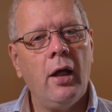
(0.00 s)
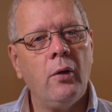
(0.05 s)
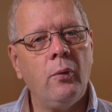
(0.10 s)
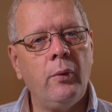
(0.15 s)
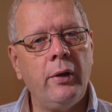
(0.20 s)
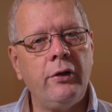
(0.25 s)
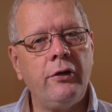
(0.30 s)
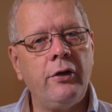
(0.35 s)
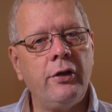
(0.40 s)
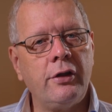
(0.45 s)

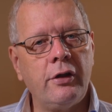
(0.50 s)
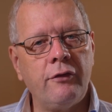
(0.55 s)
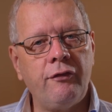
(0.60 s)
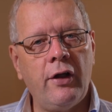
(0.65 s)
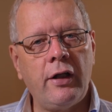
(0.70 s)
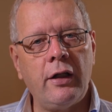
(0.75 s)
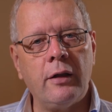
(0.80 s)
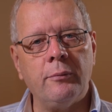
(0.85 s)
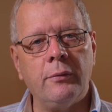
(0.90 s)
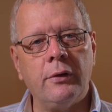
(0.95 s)
with the
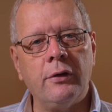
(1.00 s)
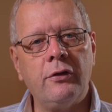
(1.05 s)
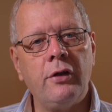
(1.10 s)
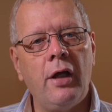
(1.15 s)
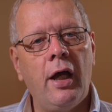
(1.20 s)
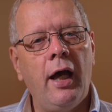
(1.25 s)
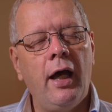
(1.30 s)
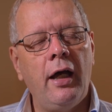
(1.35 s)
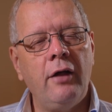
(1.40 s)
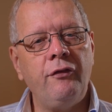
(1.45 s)
development
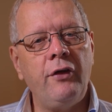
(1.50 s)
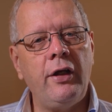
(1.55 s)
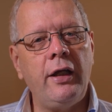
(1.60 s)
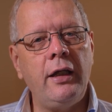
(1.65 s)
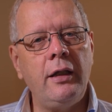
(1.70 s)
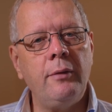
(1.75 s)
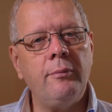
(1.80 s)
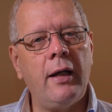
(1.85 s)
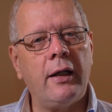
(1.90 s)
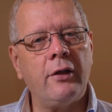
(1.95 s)
of
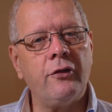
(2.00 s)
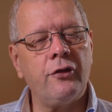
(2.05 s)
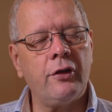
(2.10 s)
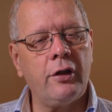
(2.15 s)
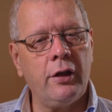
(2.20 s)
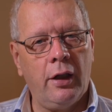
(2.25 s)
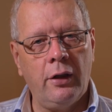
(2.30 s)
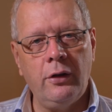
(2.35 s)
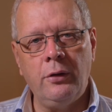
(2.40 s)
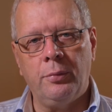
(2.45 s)
EMAS
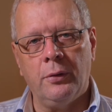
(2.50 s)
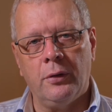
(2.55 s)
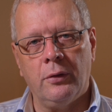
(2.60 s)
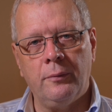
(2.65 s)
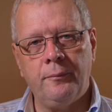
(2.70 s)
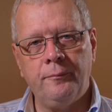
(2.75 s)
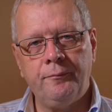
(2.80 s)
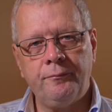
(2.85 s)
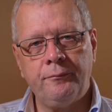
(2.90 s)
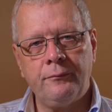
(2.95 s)

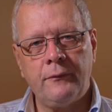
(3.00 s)
Global.